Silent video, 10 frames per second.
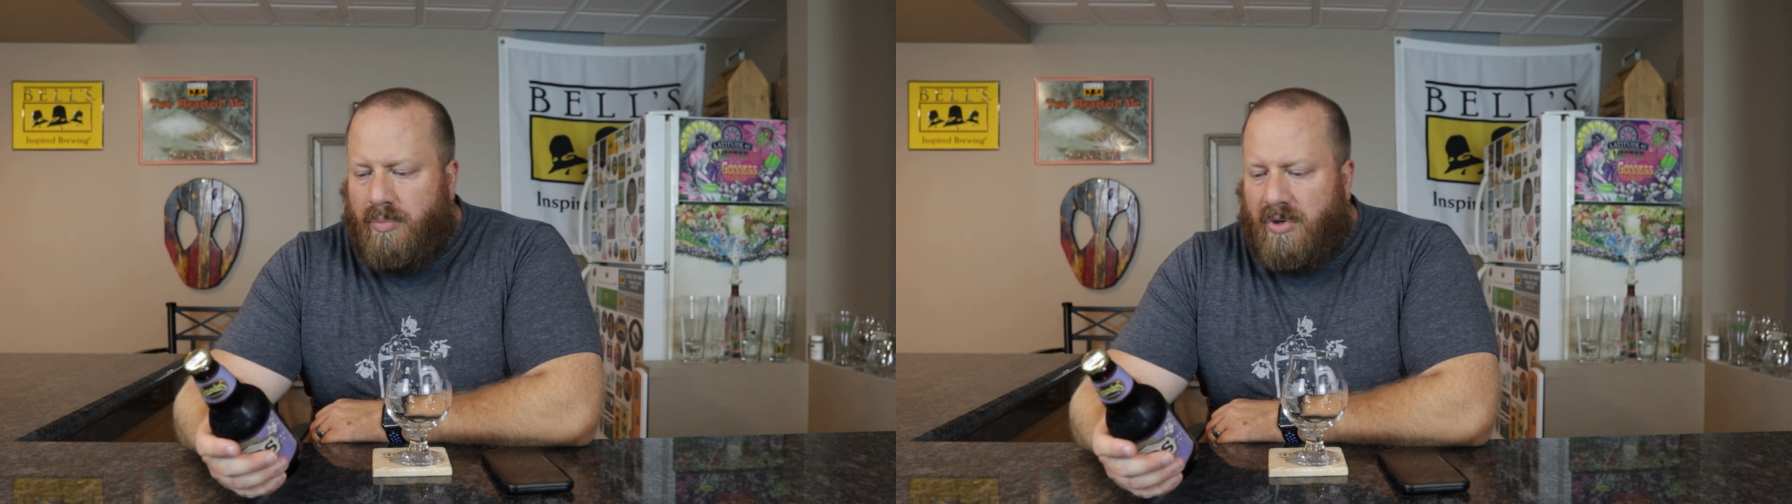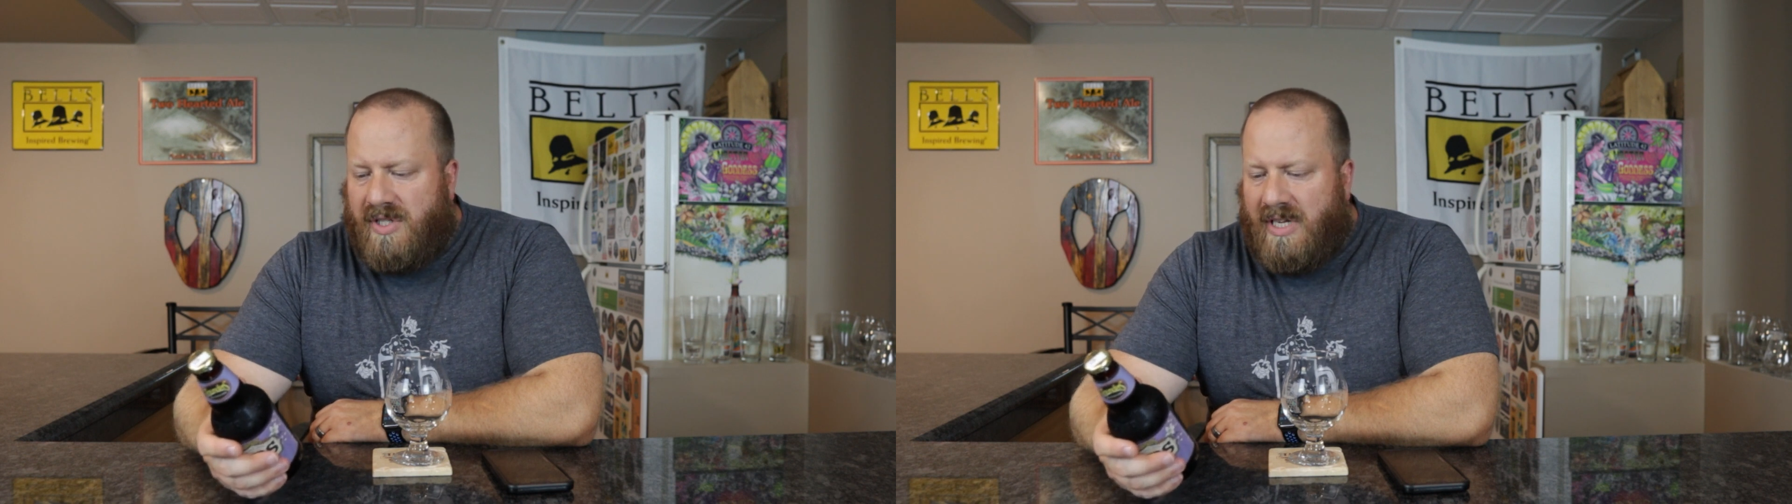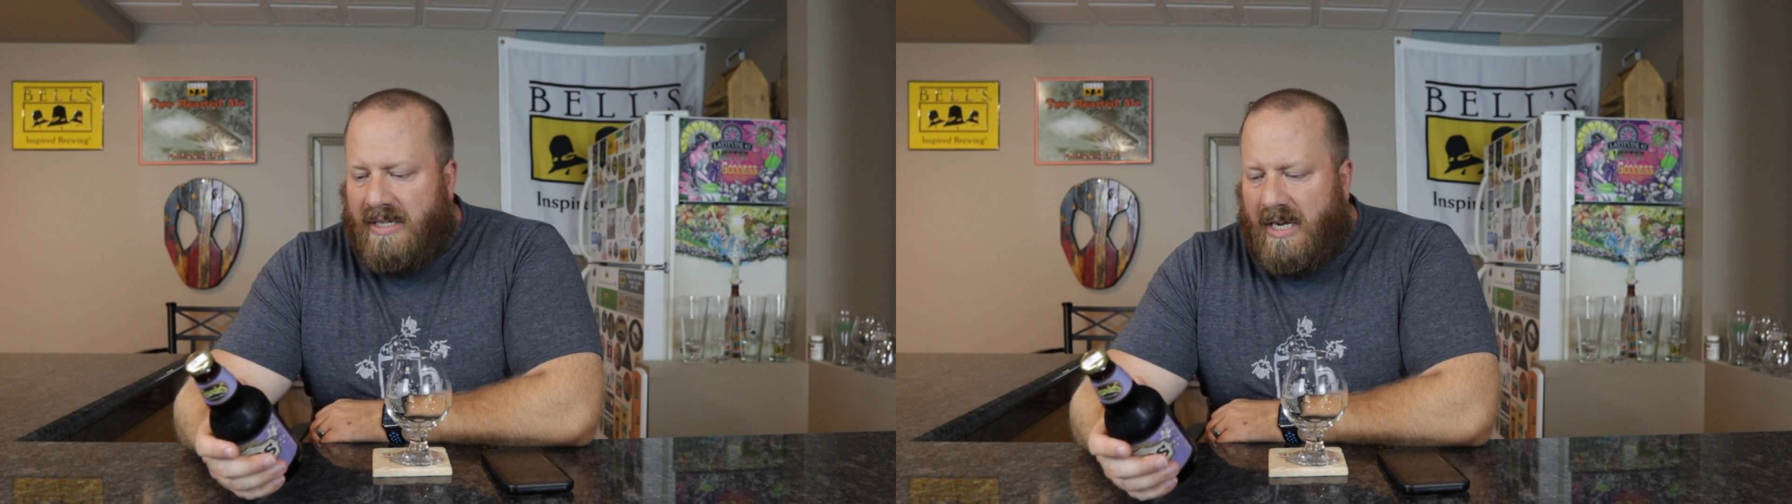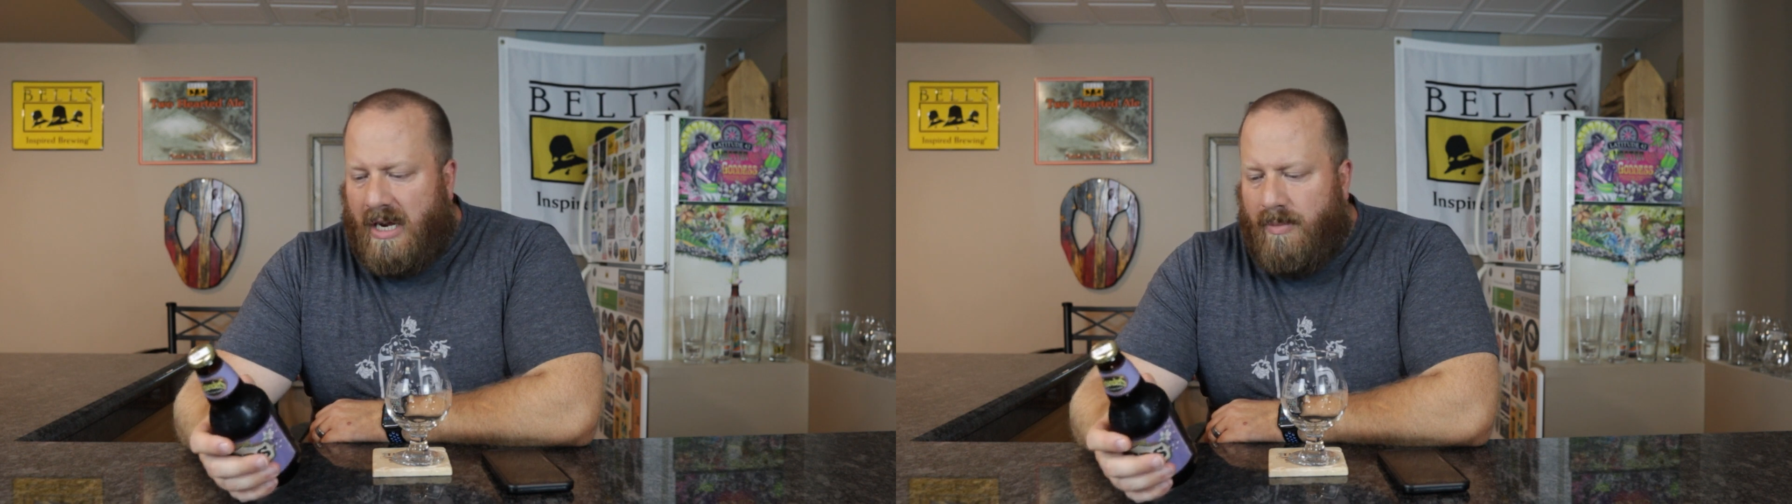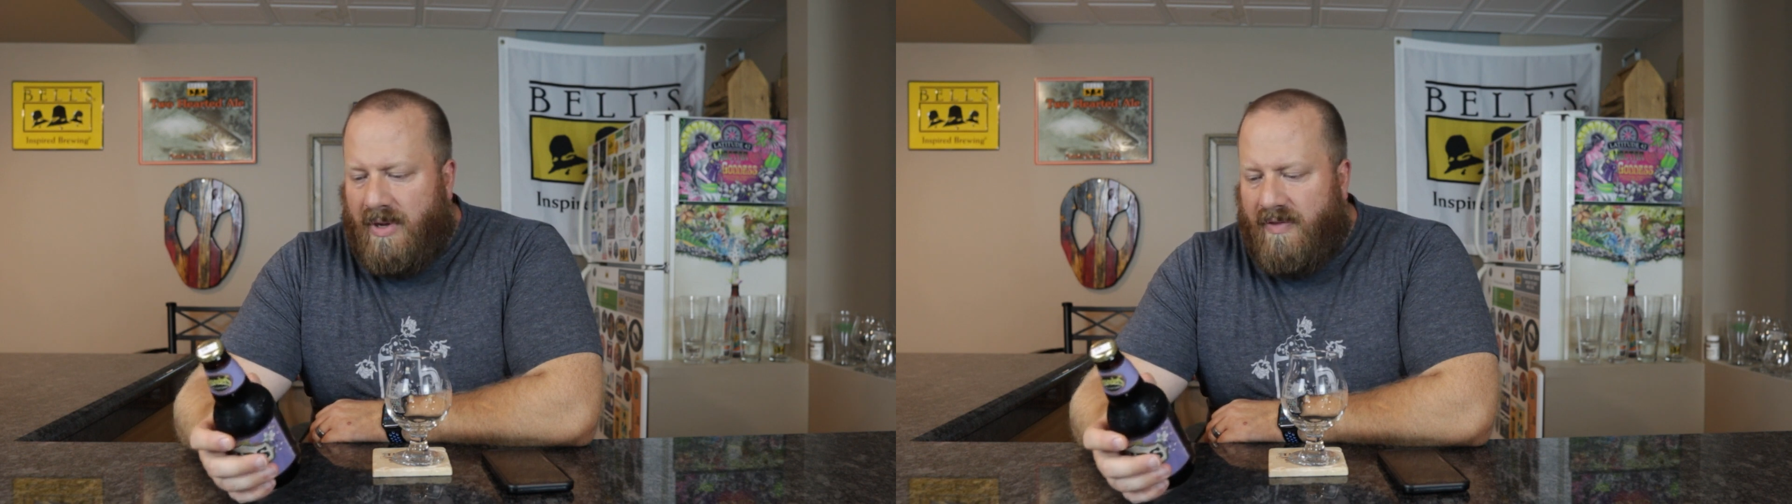
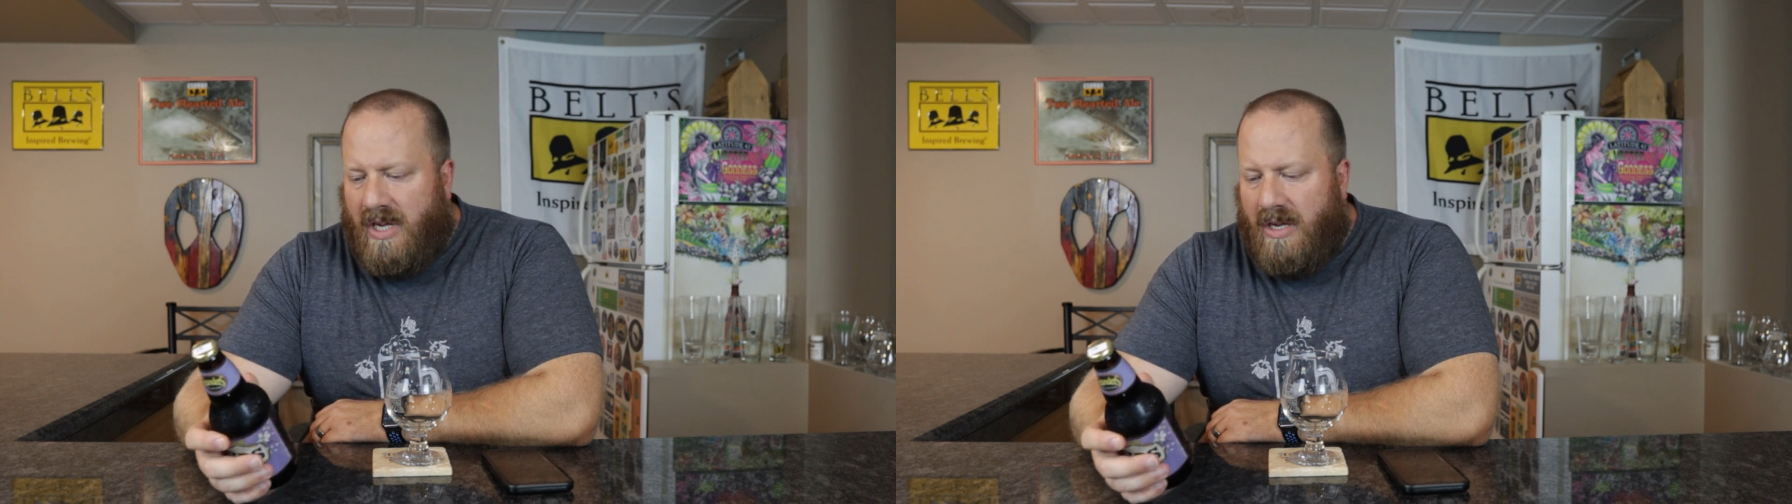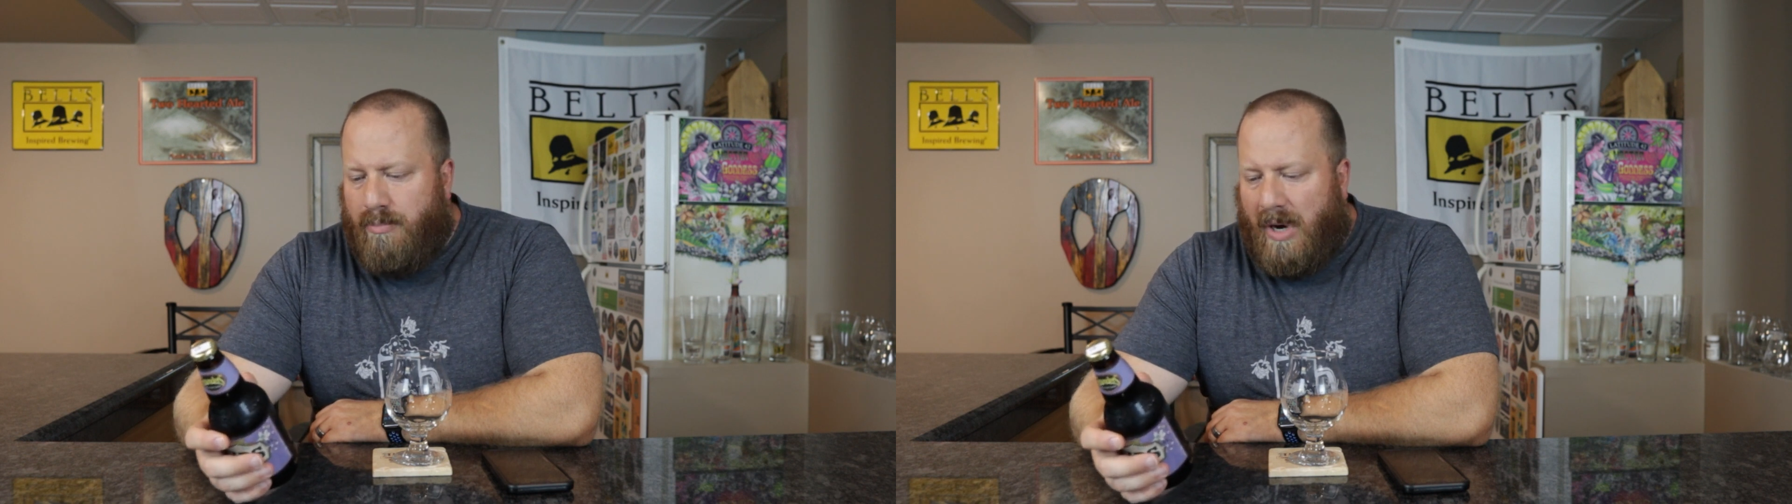ABV,